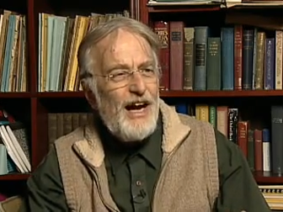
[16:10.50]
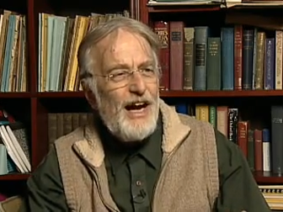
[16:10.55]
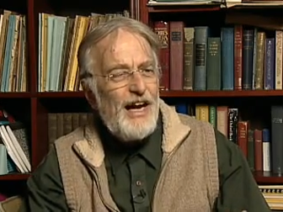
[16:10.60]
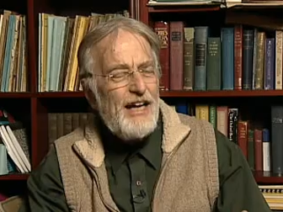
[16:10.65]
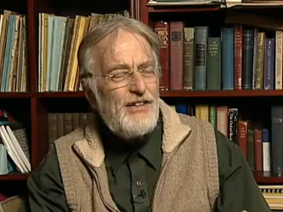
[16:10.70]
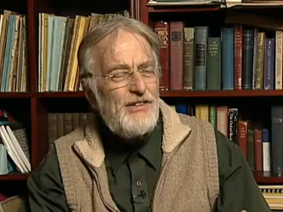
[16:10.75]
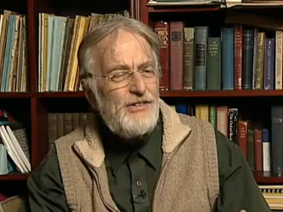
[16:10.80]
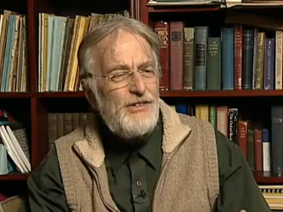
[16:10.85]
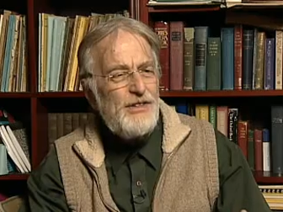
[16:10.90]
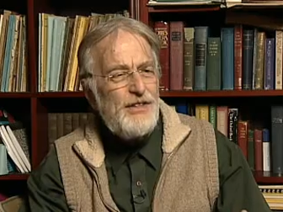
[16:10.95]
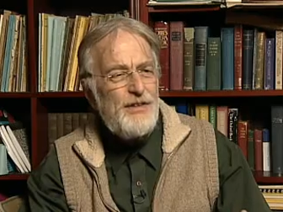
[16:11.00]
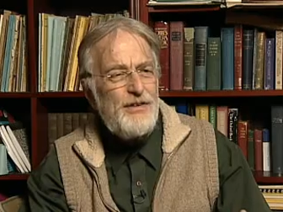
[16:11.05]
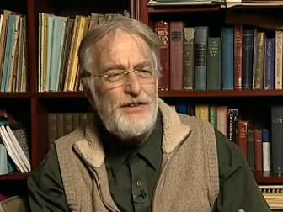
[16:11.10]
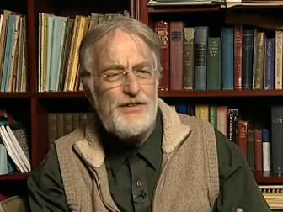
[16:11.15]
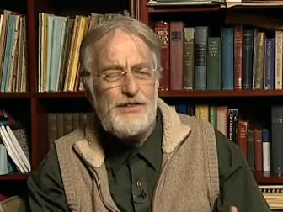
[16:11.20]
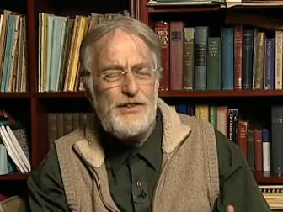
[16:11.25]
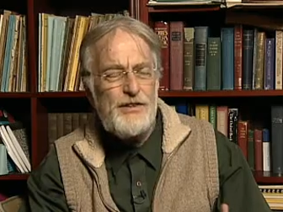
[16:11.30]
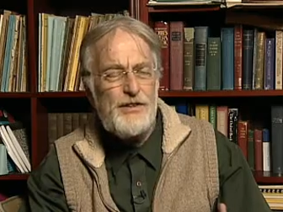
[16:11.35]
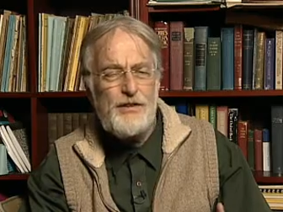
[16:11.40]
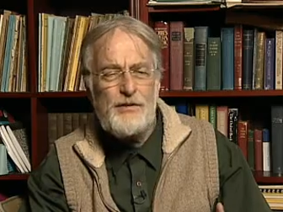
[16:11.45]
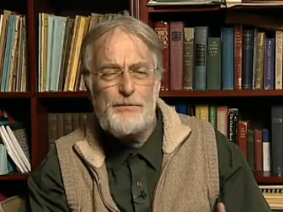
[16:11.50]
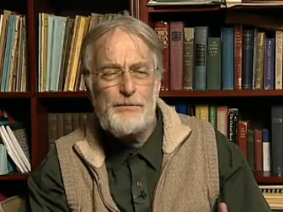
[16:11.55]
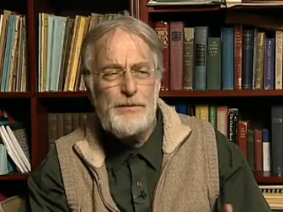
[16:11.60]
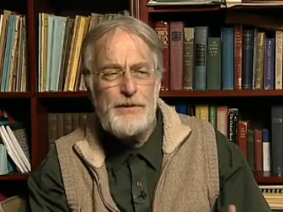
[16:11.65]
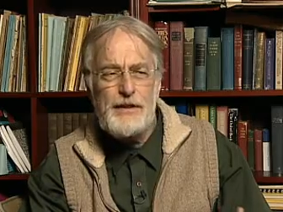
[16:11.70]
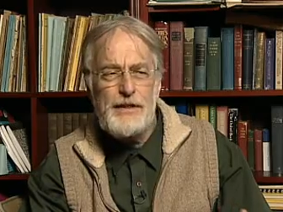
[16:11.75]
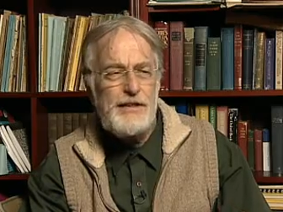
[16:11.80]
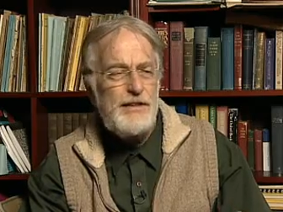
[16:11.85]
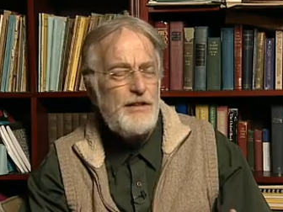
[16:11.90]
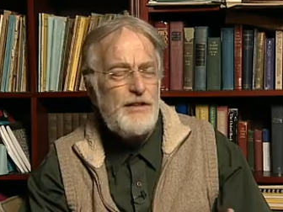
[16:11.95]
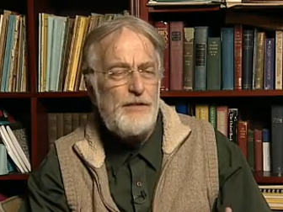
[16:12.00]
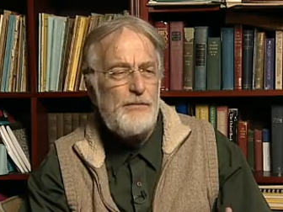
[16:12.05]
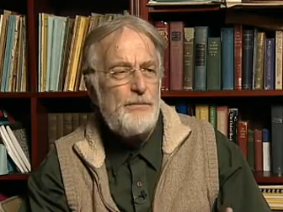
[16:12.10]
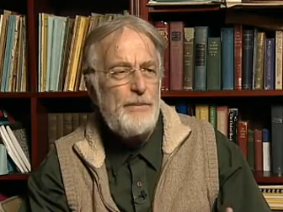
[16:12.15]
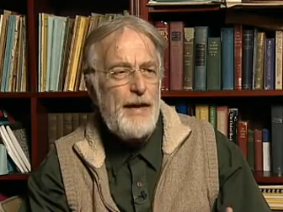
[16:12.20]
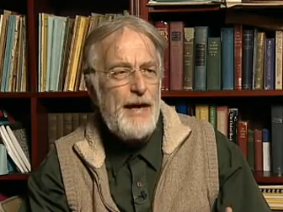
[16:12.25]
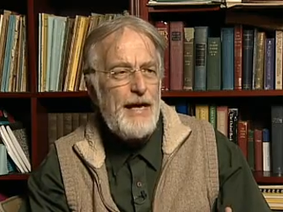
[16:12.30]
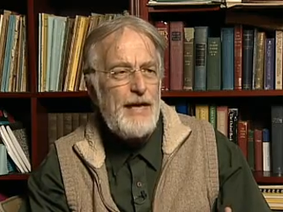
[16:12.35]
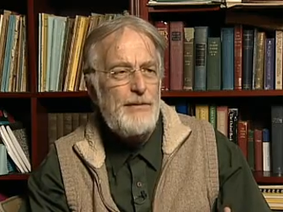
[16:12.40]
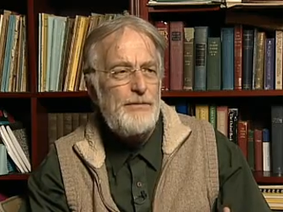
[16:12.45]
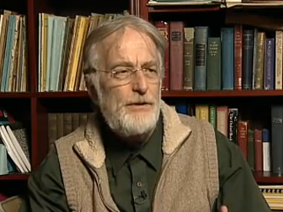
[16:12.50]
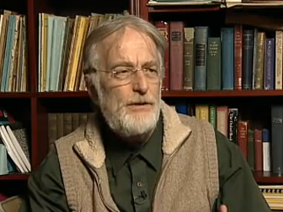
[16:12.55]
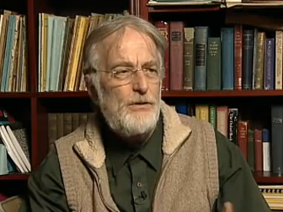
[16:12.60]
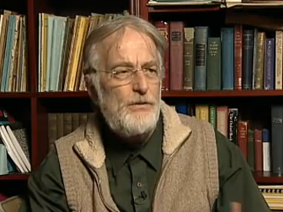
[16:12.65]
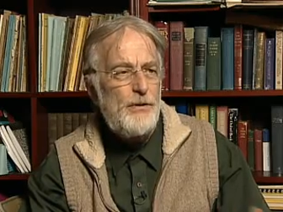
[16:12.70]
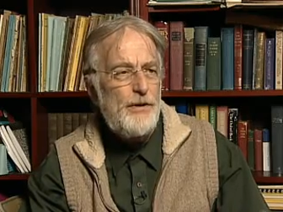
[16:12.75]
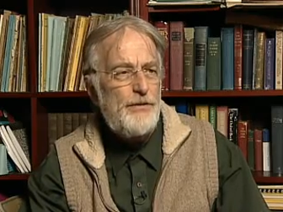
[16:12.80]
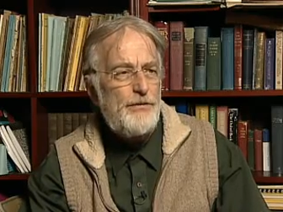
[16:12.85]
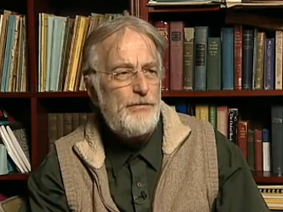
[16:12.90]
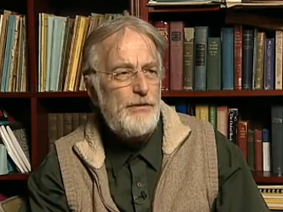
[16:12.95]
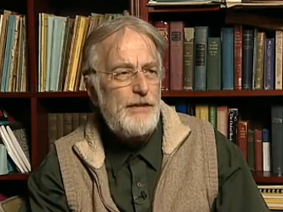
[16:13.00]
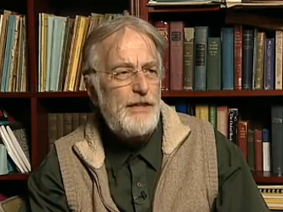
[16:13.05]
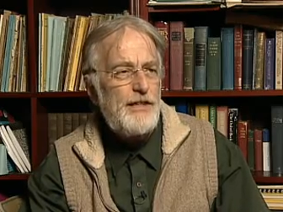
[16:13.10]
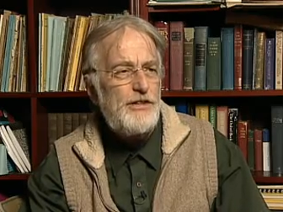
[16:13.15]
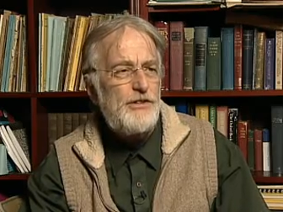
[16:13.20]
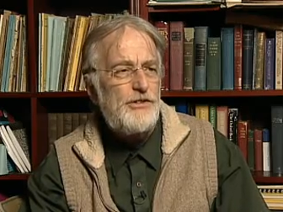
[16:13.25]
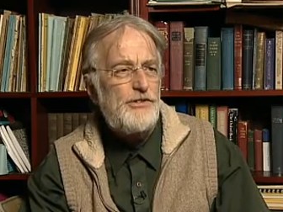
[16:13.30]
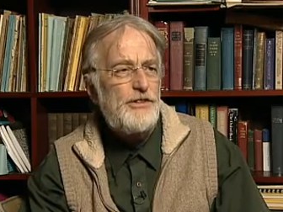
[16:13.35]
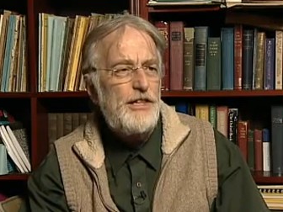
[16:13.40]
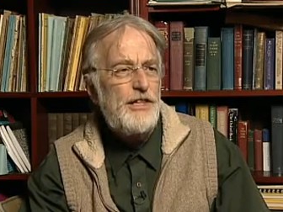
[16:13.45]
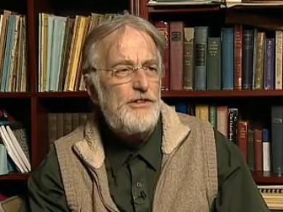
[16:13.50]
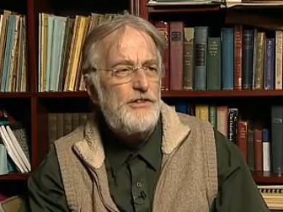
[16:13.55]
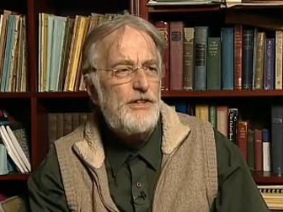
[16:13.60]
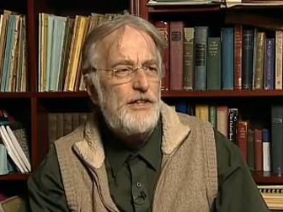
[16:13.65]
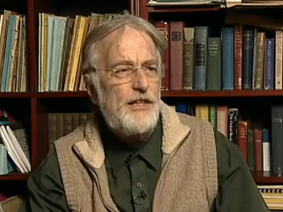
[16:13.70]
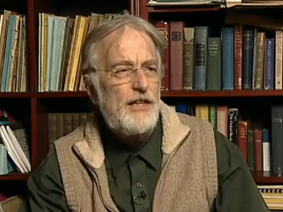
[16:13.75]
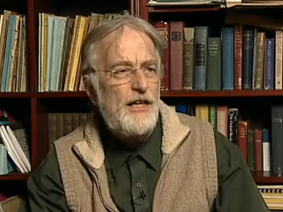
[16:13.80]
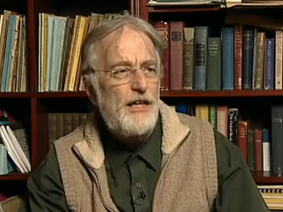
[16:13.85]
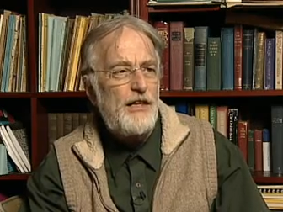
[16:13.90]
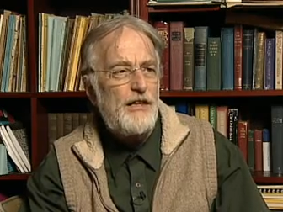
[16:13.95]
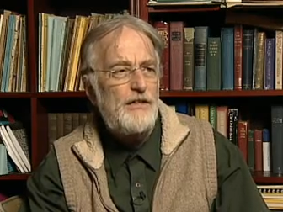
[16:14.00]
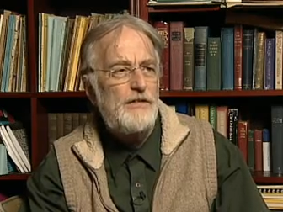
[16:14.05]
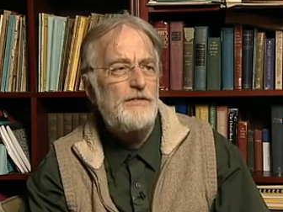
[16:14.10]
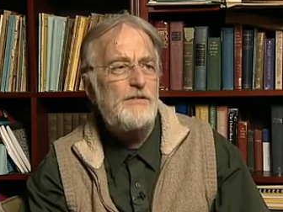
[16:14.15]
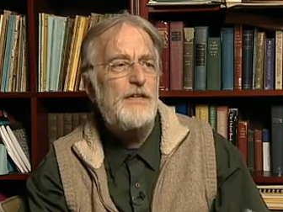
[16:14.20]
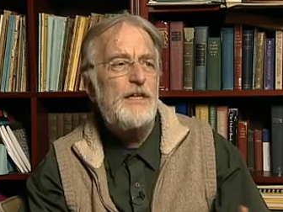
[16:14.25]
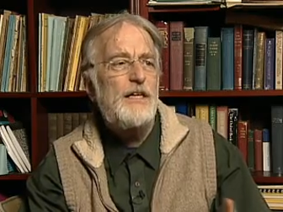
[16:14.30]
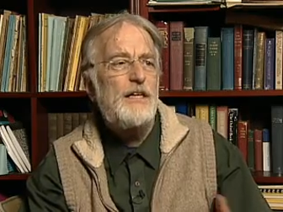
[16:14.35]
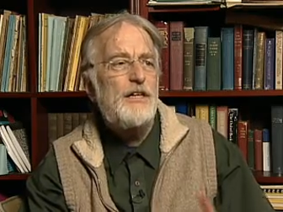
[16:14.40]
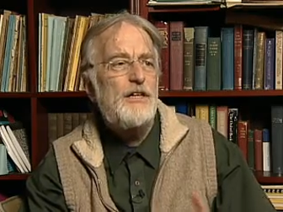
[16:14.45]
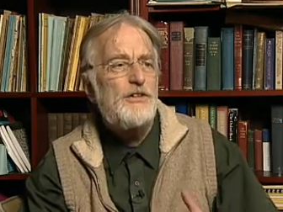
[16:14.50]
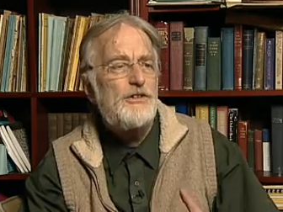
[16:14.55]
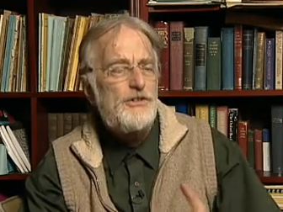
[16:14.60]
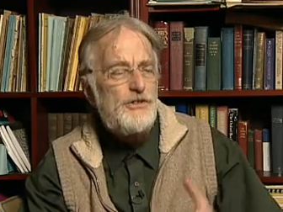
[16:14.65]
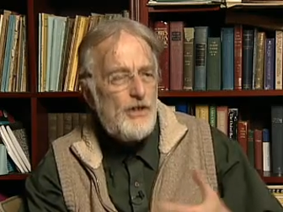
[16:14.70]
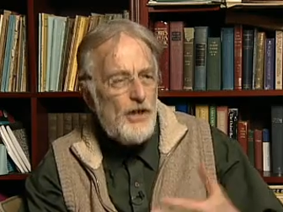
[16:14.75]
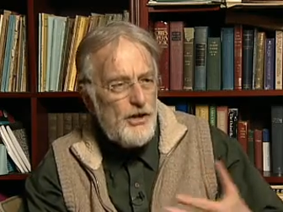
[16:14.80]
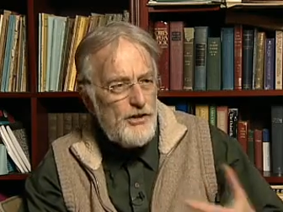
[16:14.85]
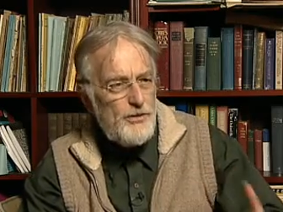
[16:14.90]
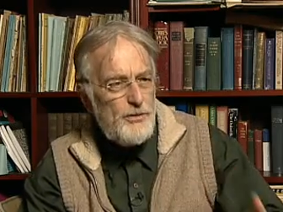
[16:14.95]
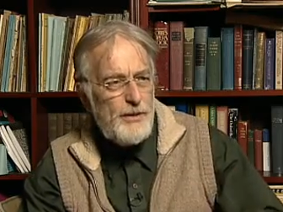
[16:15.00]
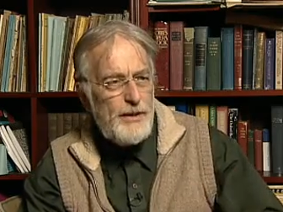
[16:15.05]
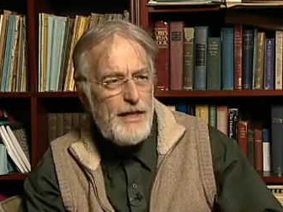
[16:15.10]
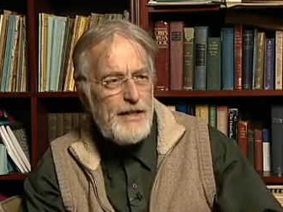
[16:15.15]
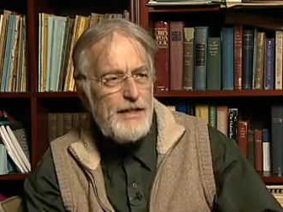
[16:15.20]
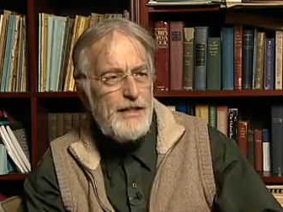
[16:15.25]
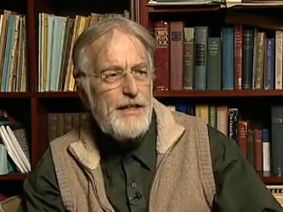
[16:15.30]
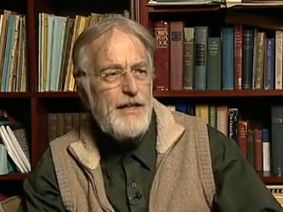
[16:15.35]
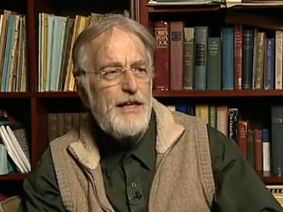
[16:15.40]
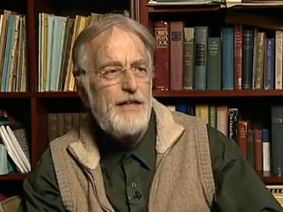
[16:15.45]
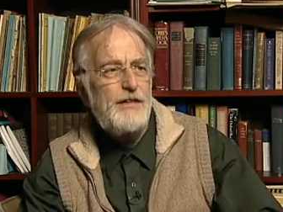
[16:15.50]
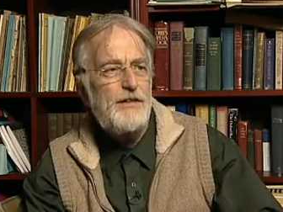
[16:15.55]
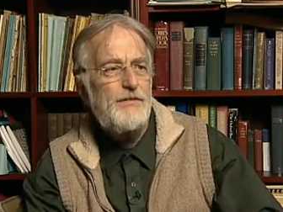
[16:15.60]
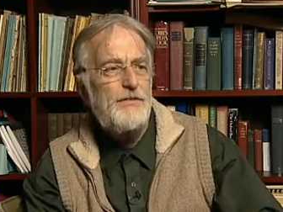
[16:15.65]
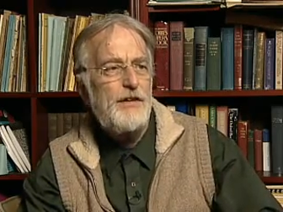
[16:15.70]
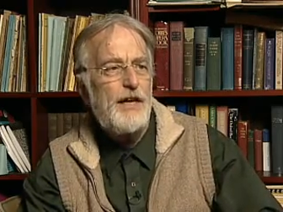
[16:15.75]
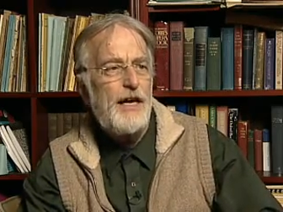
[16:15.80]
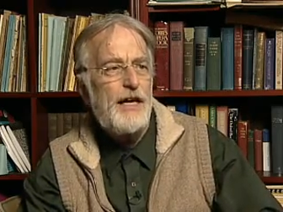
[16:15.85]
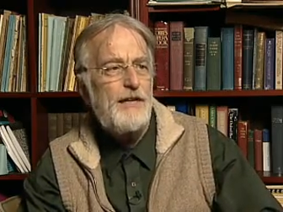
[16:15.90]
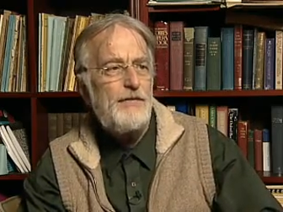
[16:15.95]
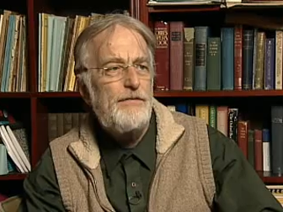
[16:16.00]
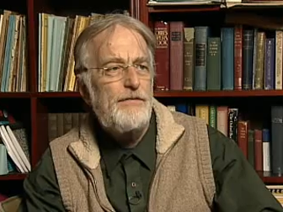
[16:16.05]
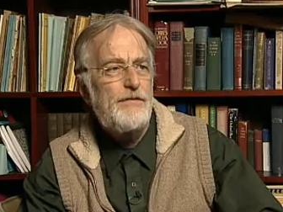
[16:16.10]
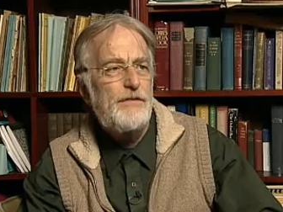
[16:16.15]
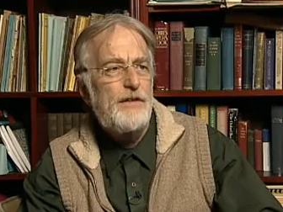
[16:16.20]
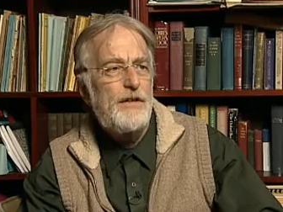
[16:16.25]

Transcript: I see this as completely compatible with religious teaching of judgment at the end of life,